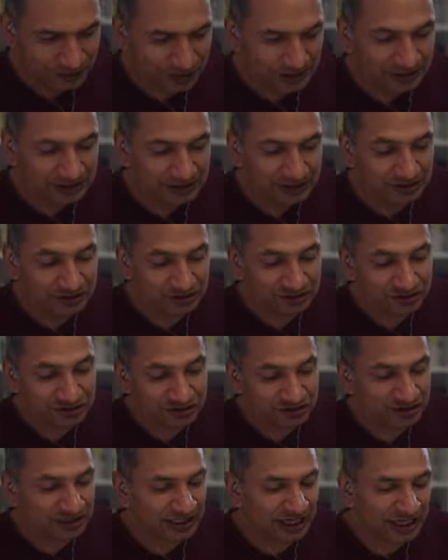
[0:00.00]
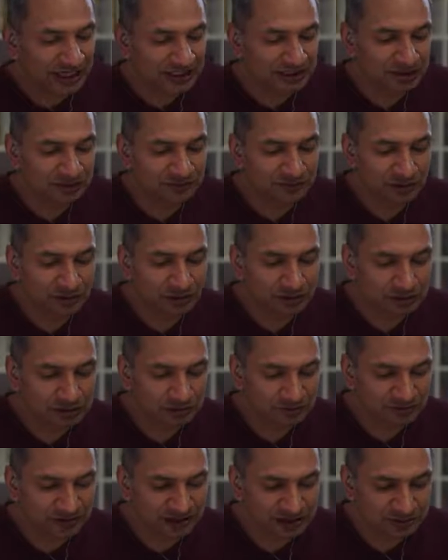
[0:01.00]
In addition to the I Love
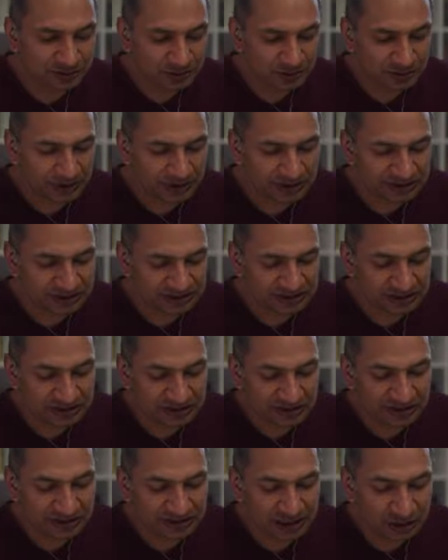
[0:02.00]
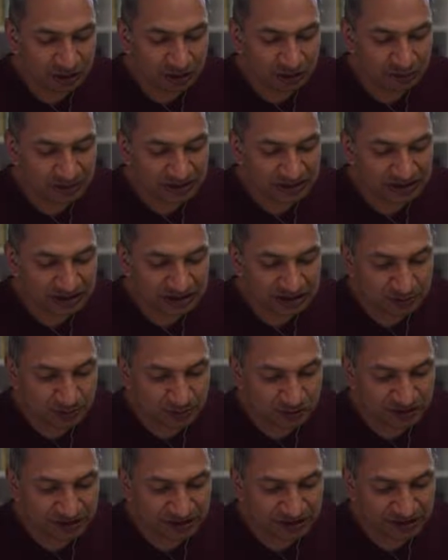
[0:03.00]
Oldham Facebook page, it is clear that OMBC is
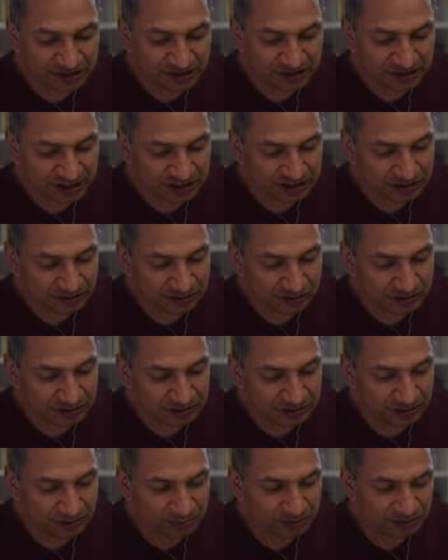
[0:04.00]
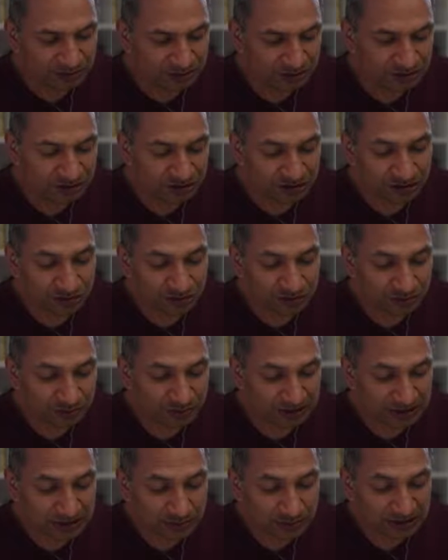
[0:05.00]
pushing its agenda through a number of other social
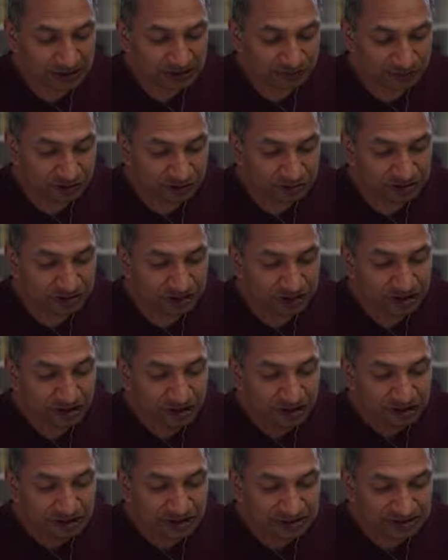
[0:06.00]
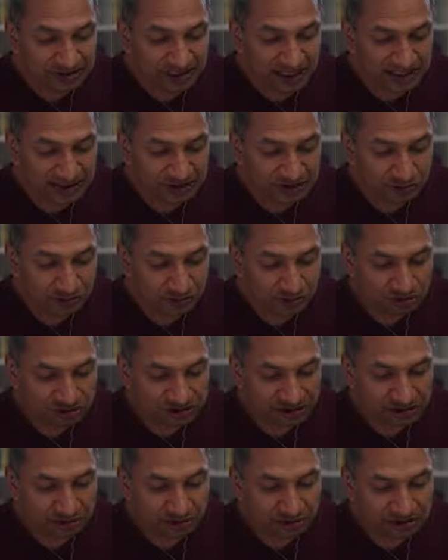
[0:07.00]
media platforms that it either runs
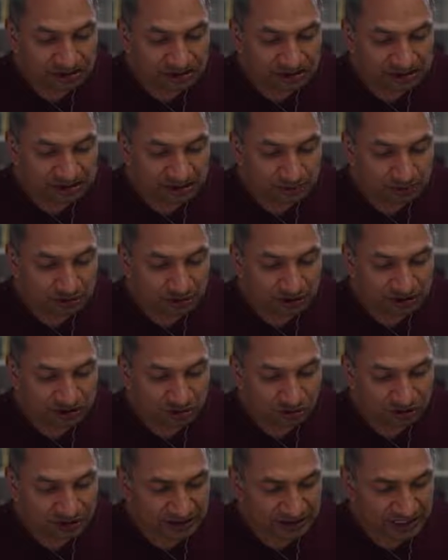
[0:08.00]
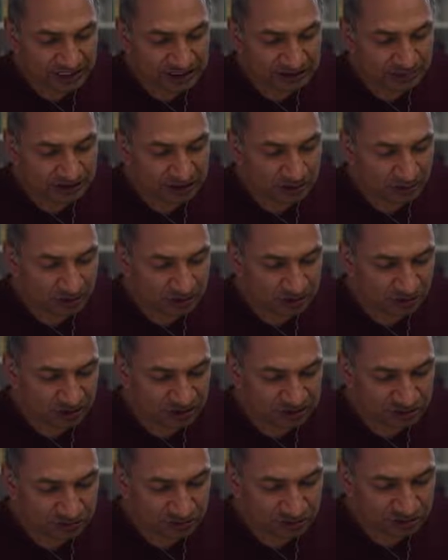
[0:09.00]
and or has its employees holding admin or
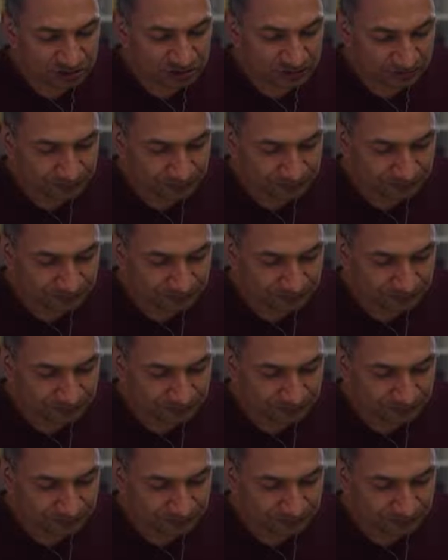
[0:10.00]
moderator roles.